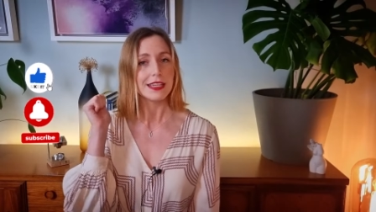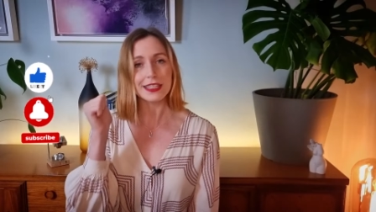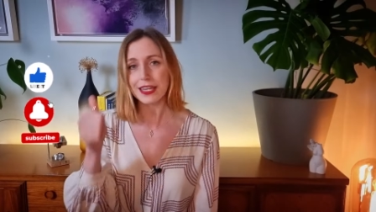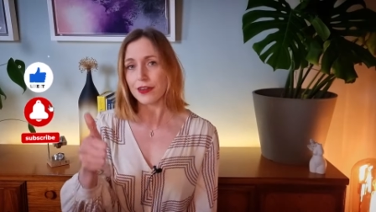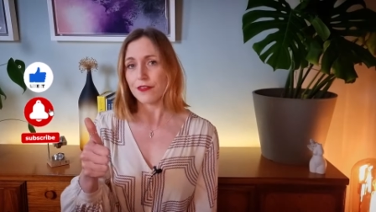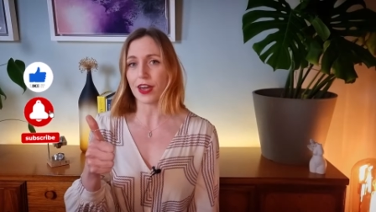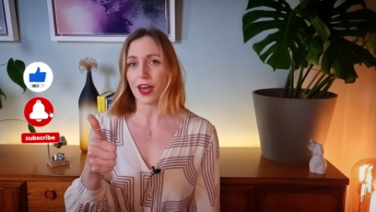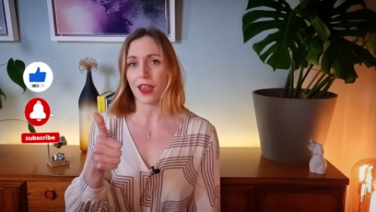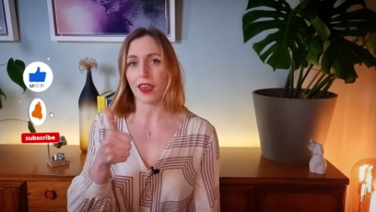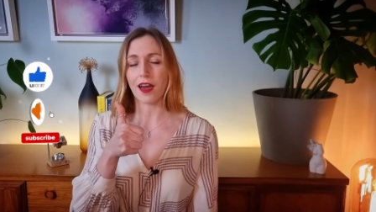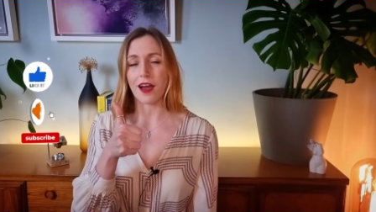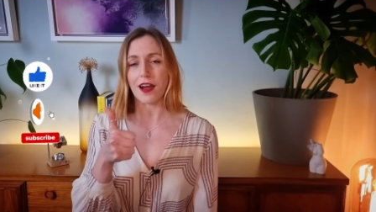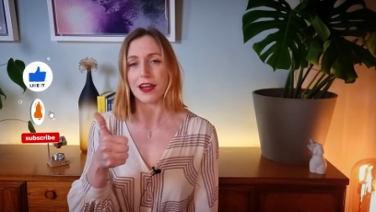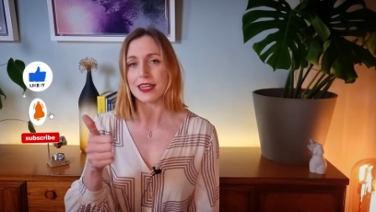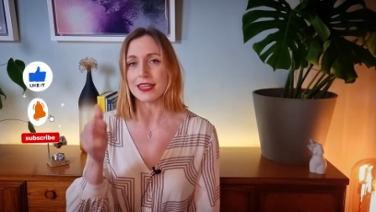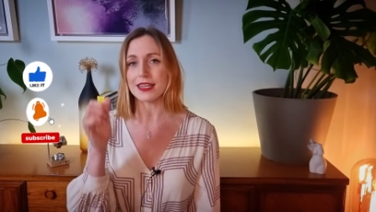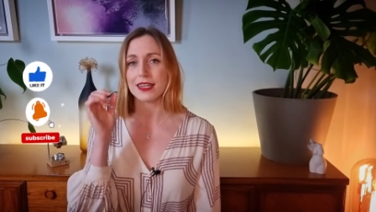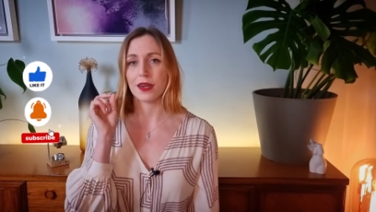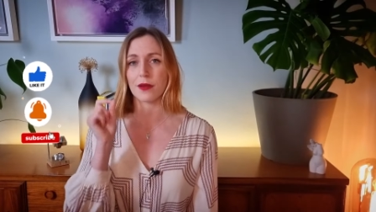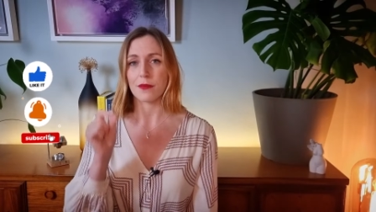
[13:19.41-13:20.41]
give it a
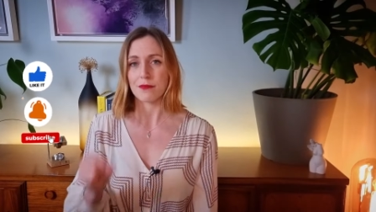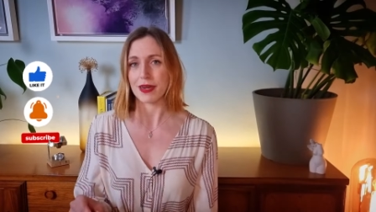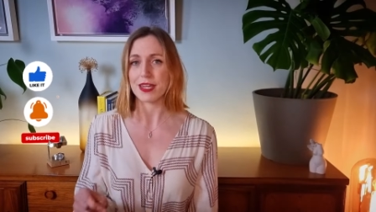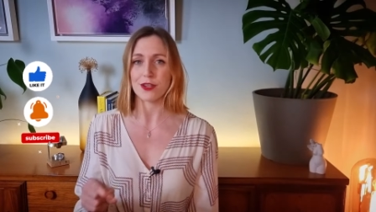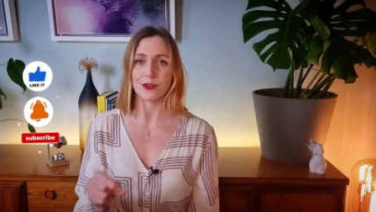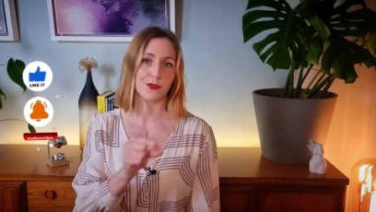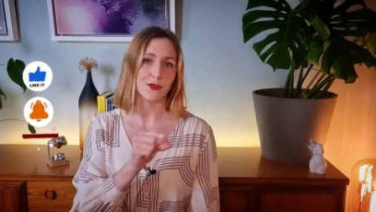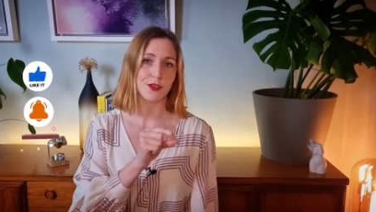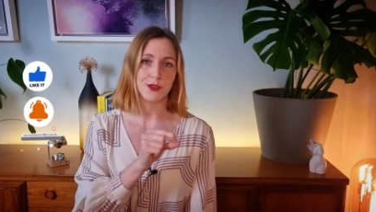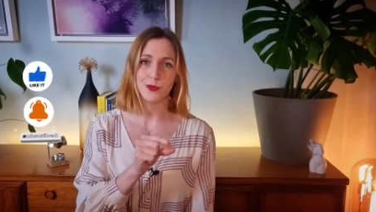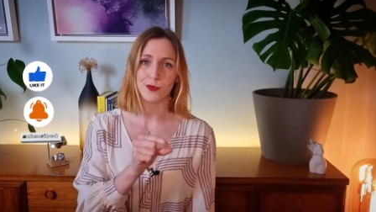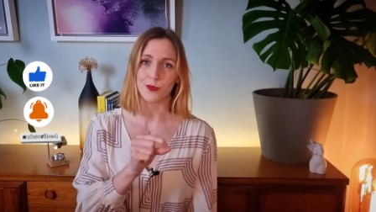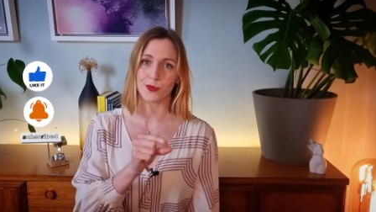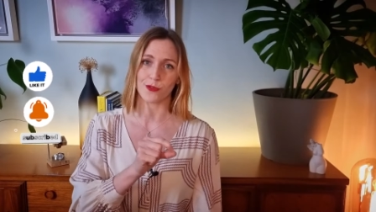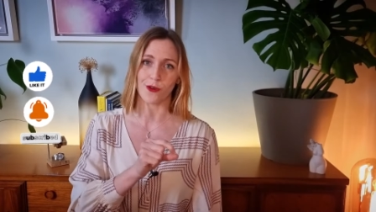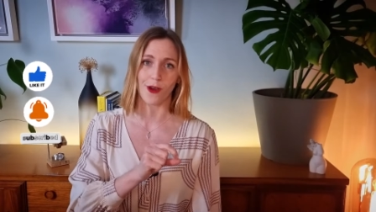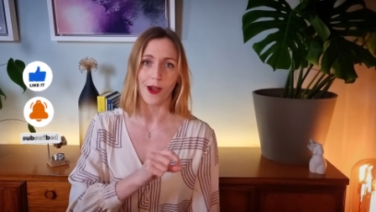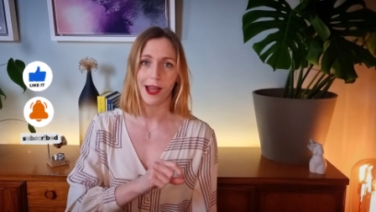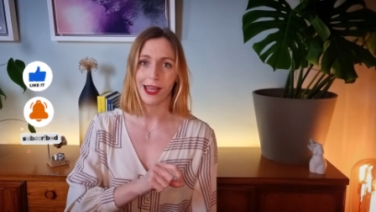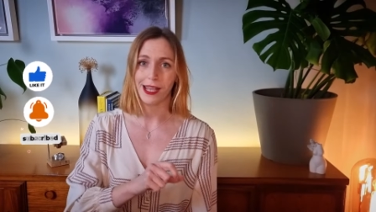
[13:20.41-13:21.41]
like, make sure you're
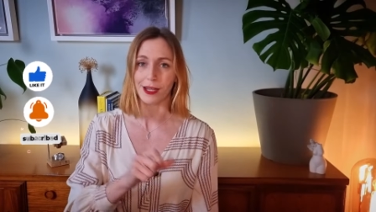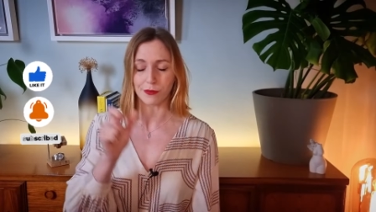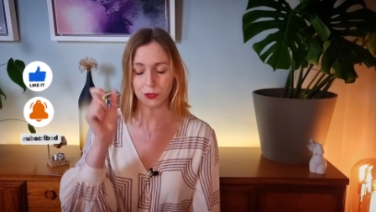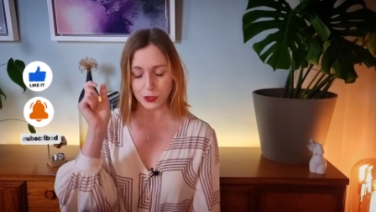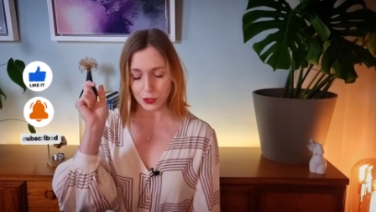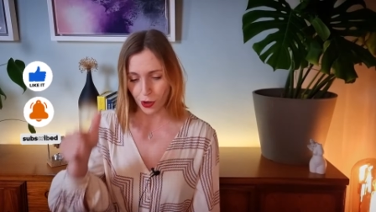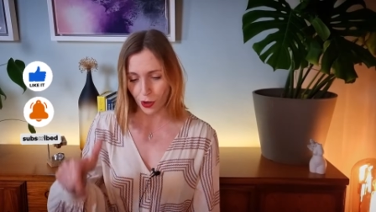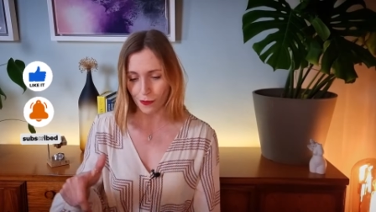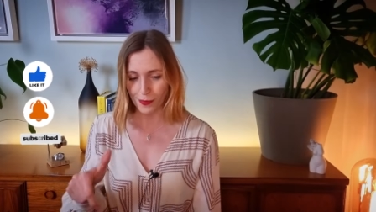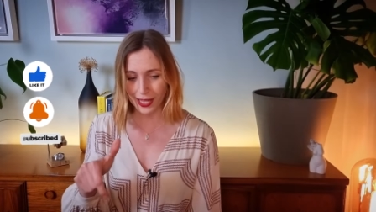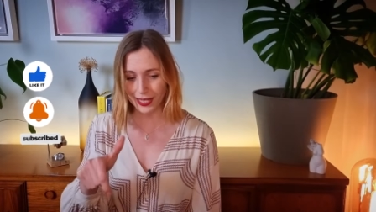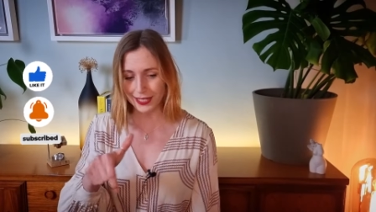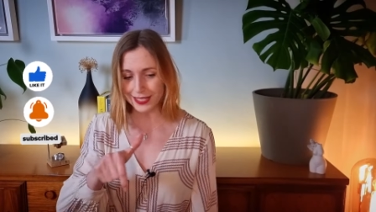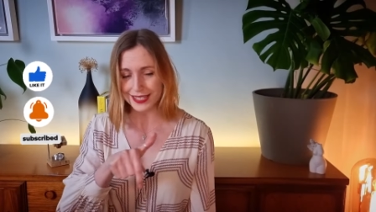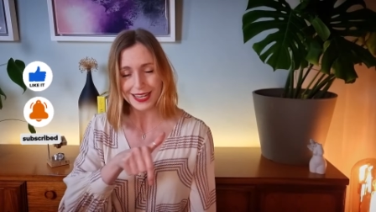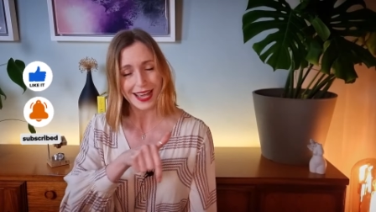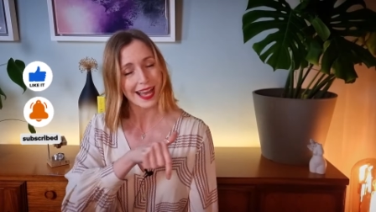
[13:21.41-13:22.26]
subscribed, comment,